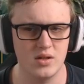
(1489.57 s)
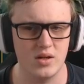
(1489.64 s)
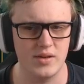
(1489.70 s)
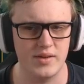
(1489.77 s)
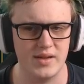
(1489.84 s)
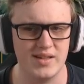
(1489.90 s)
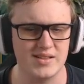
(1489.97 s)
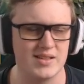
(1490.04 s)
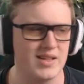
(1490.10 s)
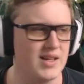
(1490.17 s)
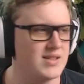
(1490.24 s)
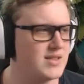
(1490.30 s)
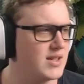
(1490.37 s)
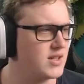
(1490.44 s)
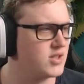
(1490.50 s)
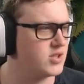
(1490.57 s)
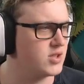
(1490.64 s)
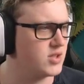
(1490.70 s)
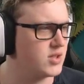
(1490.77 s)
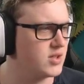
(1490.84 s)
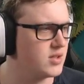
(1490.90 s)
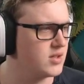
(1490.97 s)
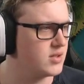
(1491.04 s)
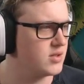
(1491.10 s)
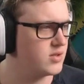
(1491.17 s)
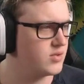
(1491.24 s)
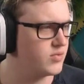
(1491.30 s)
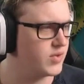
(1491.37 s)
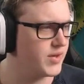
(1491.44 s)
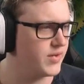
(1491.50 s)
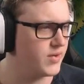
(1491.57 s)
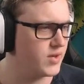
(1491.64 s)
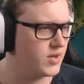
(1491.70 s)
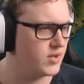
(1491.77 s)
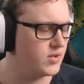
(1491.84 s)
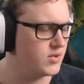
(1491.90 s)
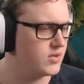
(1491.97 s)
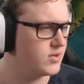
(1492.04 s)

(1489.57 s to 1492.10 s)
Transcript: I think it's less, actually. Reroll.